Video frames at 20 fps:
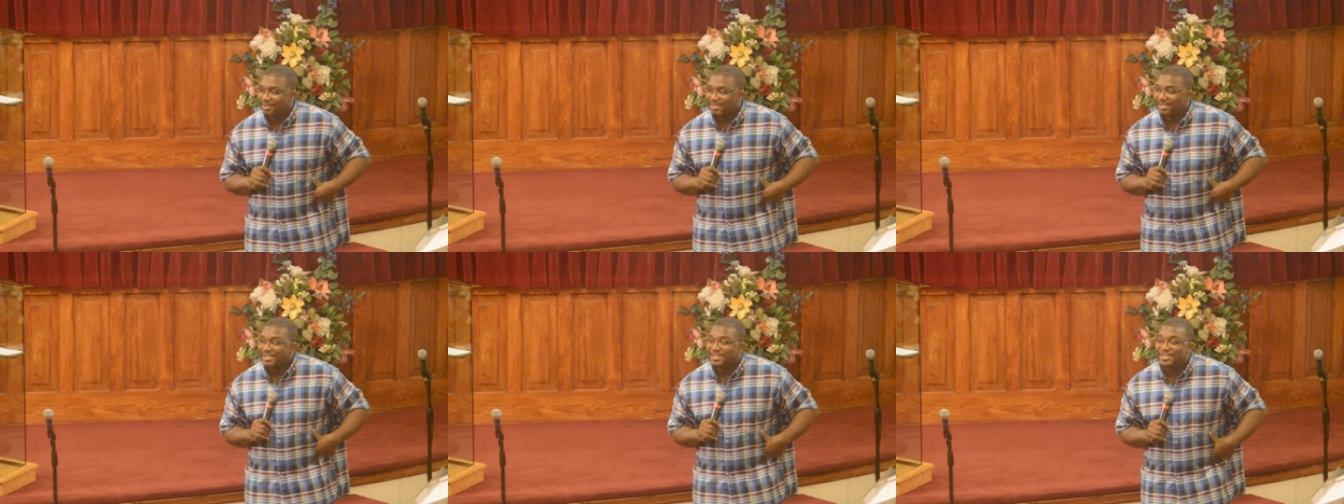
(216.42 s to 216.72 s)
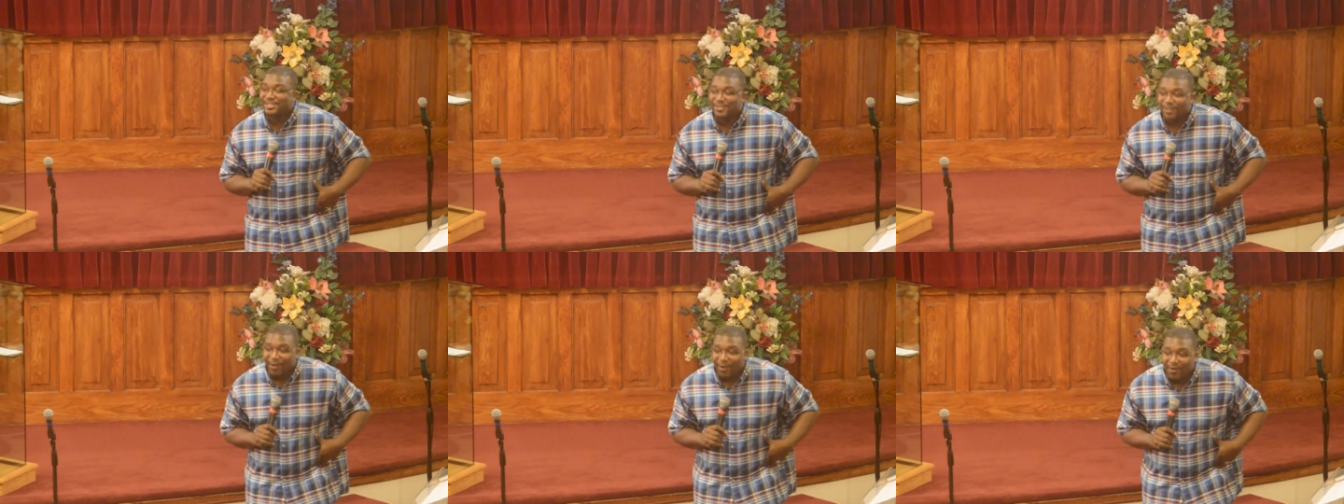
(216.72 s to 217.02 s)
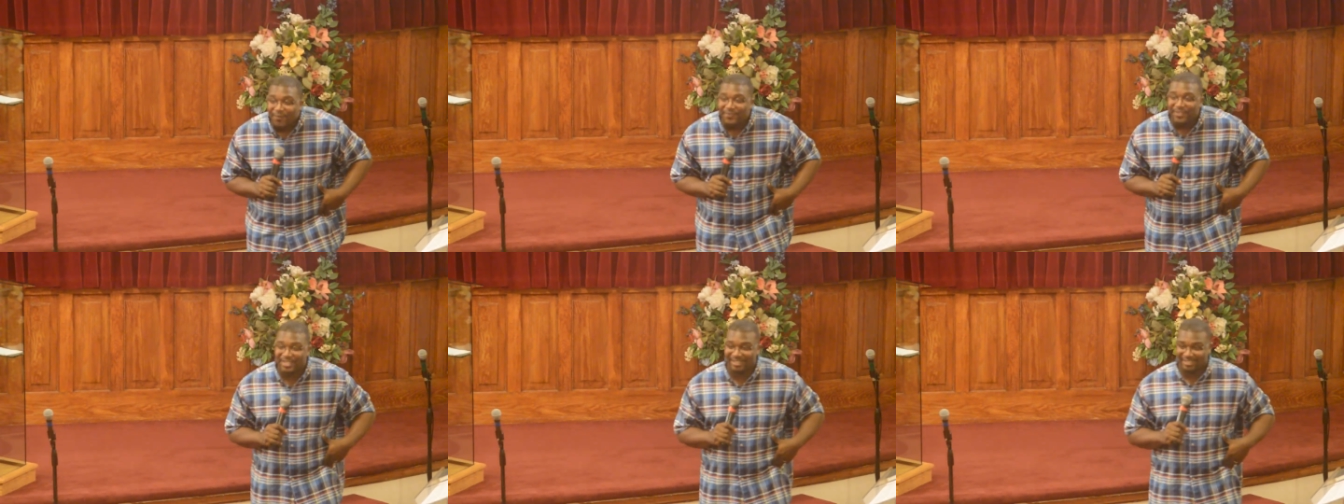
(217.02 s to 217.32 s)

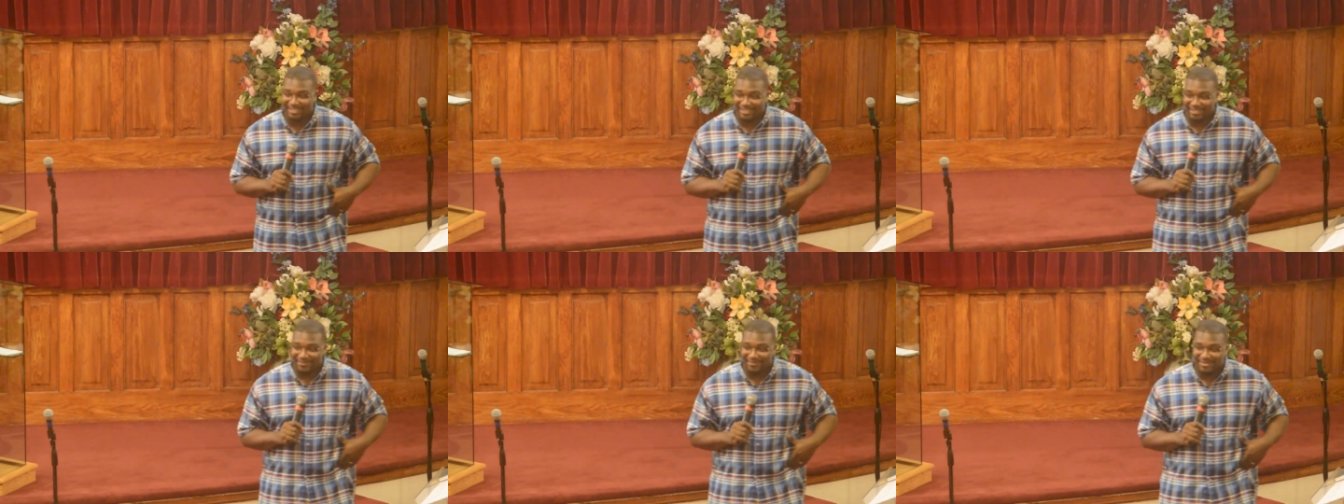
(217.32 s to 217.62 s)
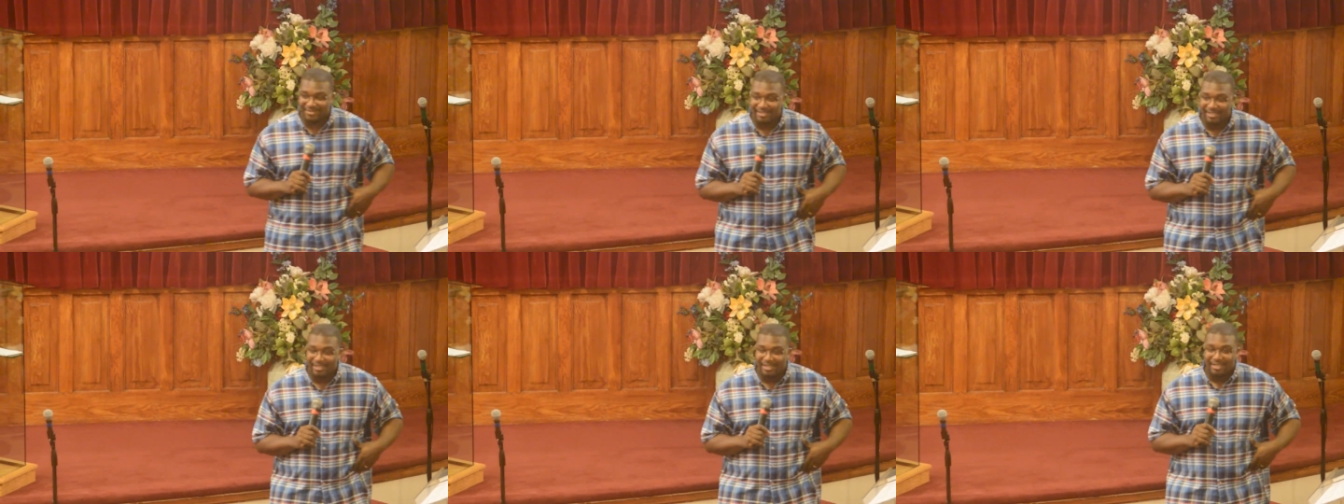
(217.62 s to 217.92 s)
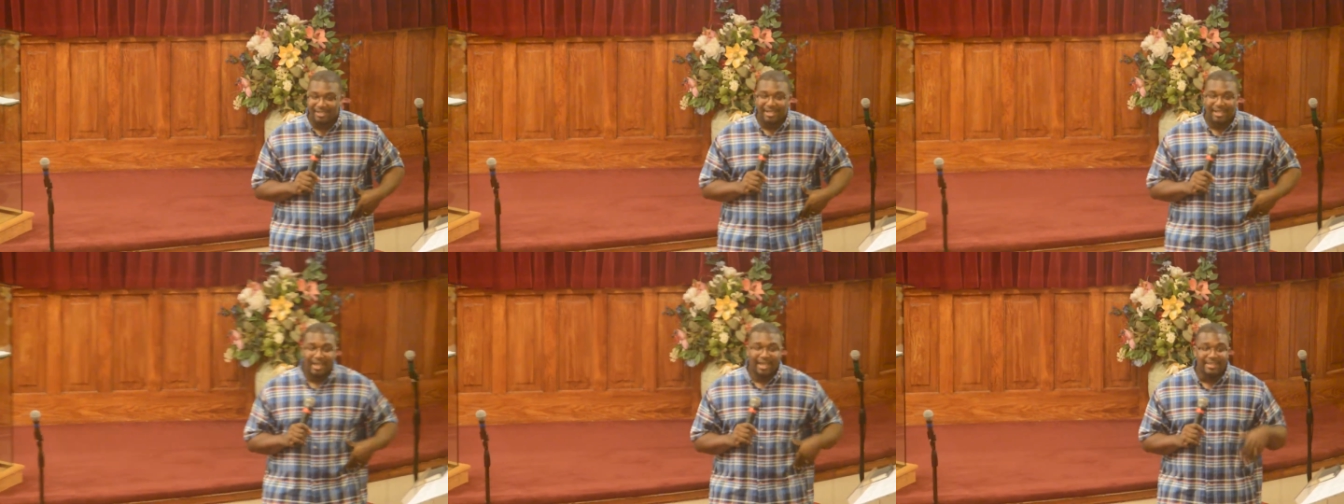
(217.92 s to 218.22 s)
Serving gifts.
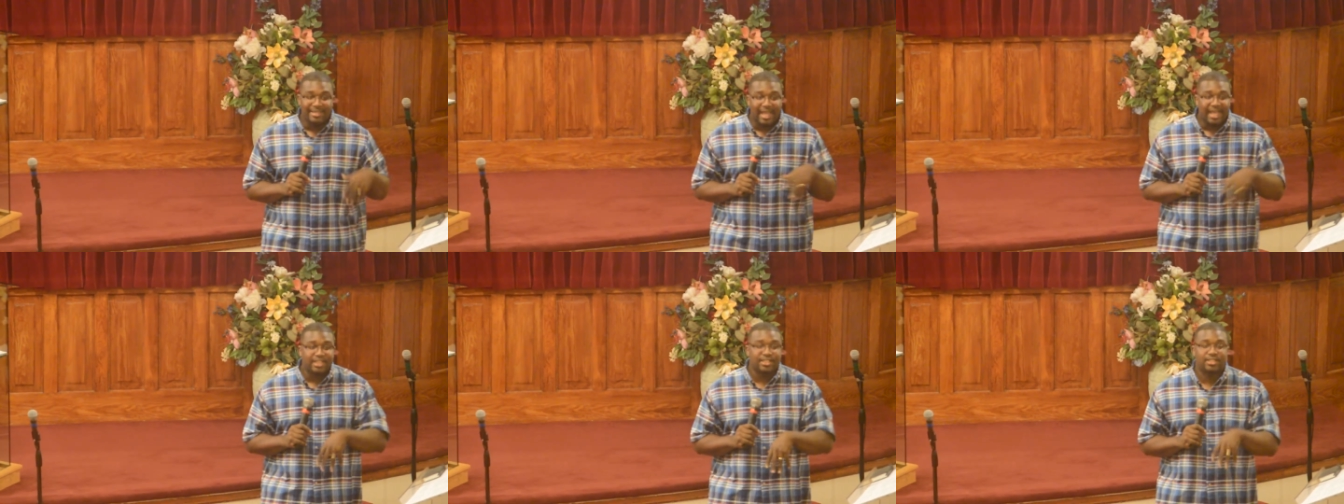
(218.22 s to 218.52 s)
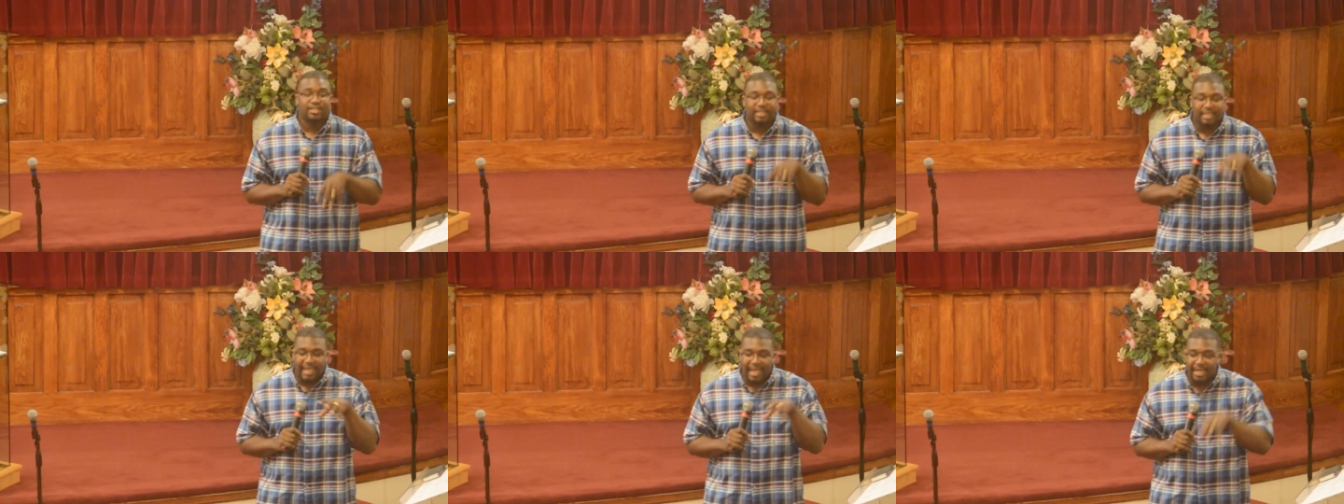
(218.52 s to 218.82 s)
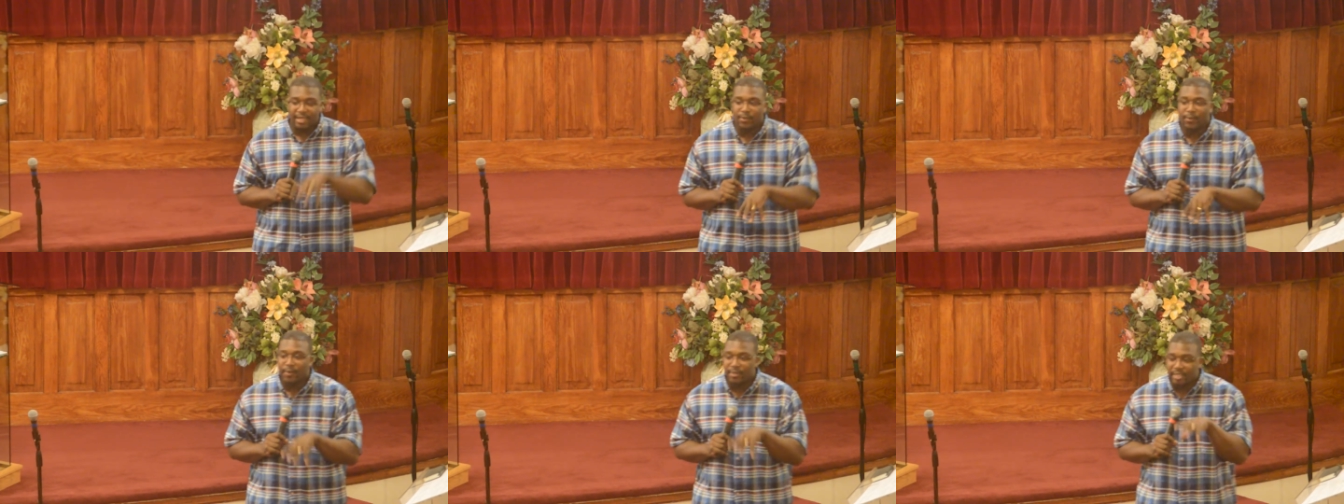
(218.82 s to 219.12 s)
And that's the
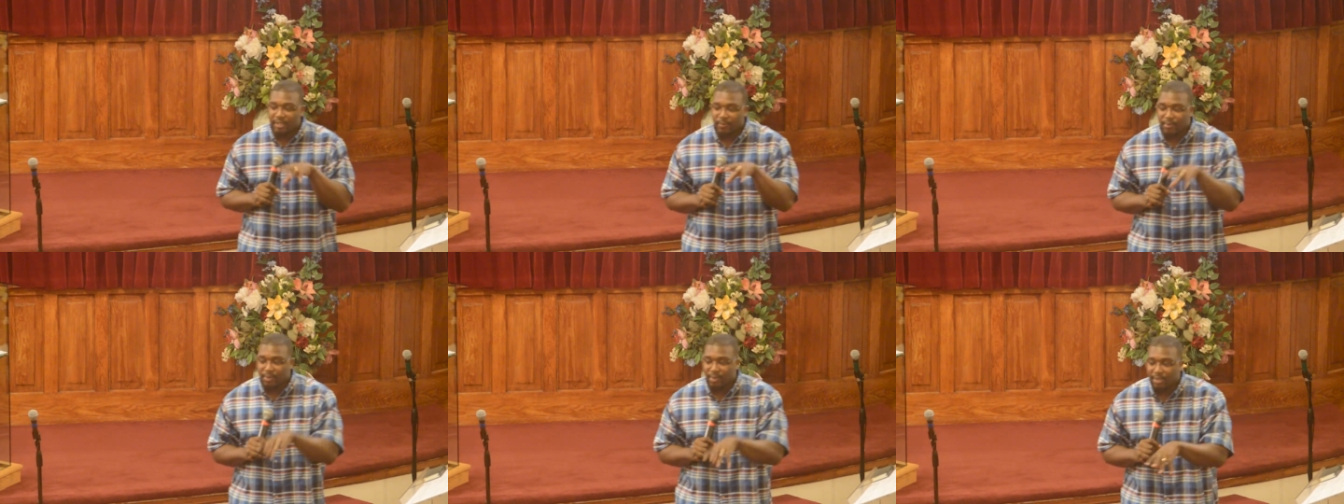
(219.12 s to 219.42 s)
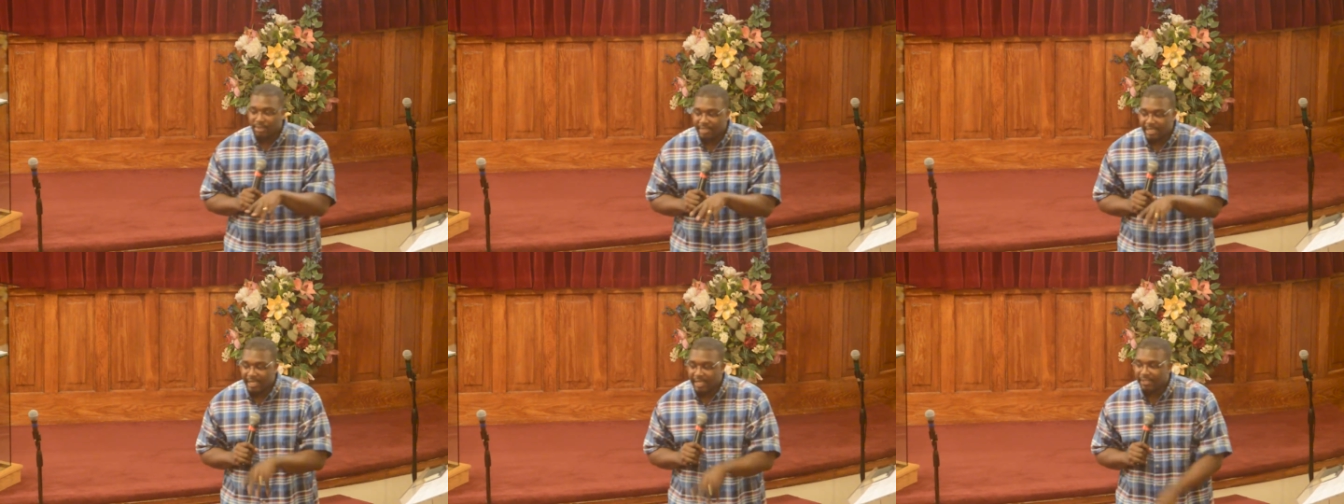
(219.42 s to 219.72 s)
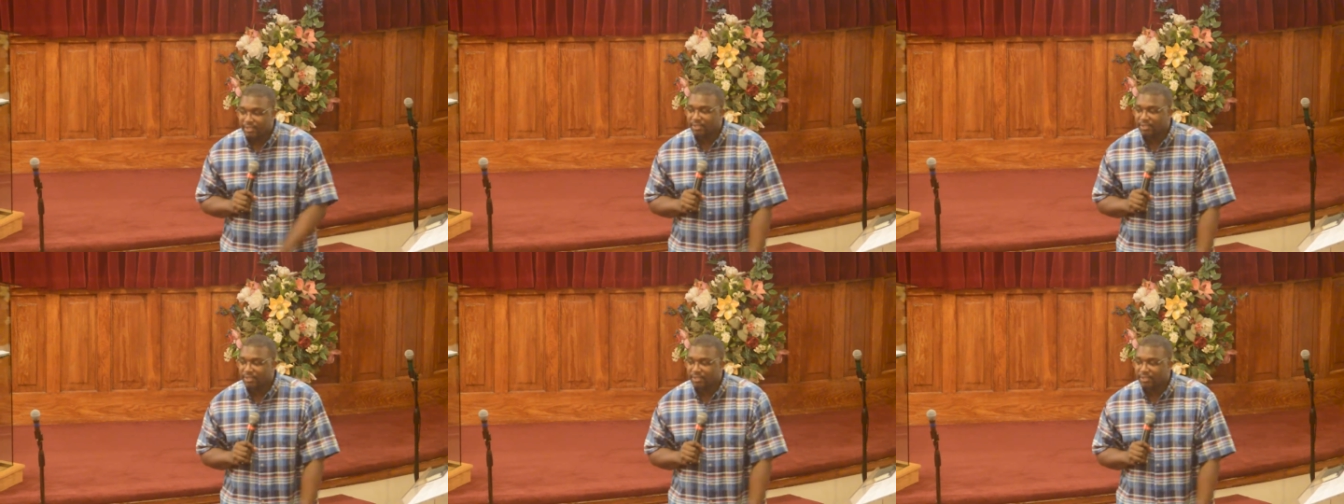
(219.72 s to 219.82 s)
category that we're on now.